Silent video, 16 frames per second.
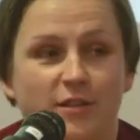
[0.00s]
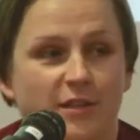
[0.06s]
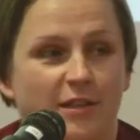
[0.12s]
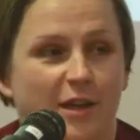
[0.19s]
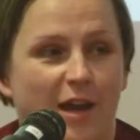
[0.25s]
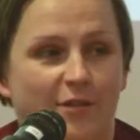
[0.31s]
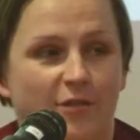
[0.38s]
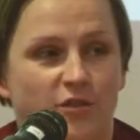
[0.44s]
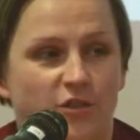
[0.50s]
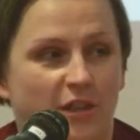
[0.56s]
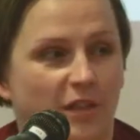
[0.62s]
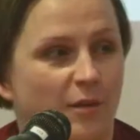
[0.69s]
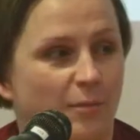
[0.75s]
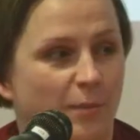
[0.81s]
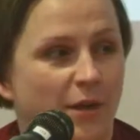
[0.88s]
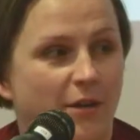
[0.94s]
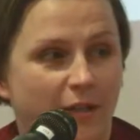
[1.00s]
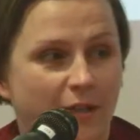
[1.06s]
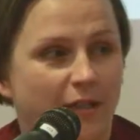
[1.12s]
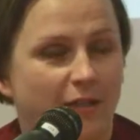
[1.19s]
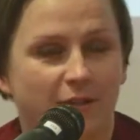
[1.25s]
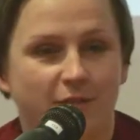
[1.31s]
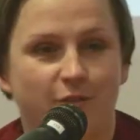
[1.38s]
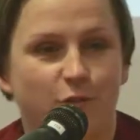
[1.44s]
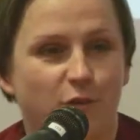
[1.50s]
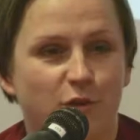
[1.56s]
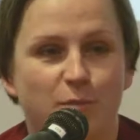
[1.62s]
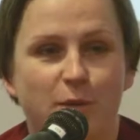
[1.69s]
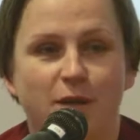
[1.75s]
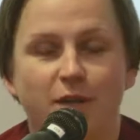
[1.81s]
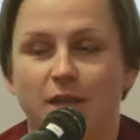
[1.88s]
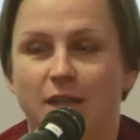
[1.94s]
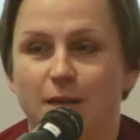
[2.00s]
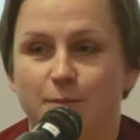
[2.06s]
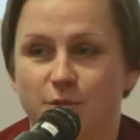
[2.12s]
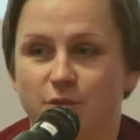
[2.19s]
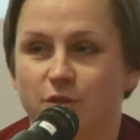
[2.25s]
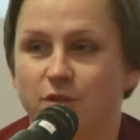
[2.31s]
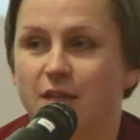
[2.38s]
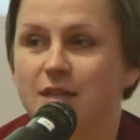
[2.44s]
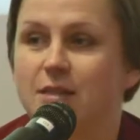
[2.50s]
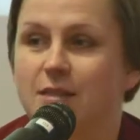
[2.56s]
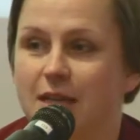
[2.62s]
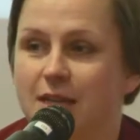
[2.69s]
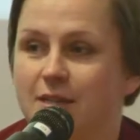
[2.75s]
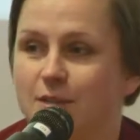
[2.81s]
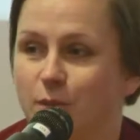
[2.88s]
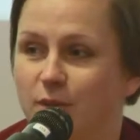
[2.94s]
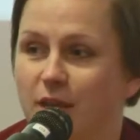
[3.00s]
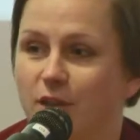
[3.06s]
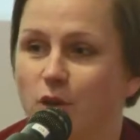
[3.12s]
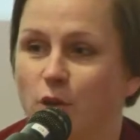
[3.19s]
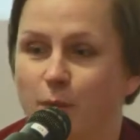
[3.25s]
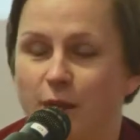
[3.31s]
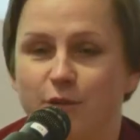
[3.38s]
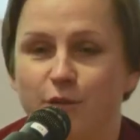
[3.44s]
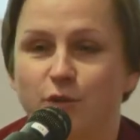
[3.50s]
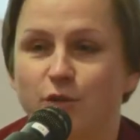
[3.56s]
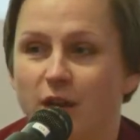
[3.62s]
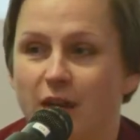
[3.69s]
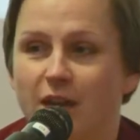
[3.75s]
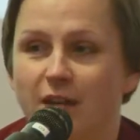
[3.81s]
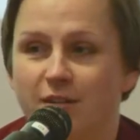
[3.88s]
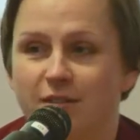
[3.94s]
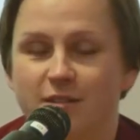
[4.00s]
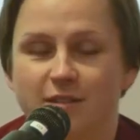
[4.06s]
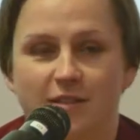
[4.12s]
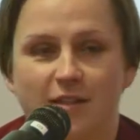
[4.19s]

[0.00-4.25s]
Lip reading: to the average North American hipster these days, what they know about Ukraine,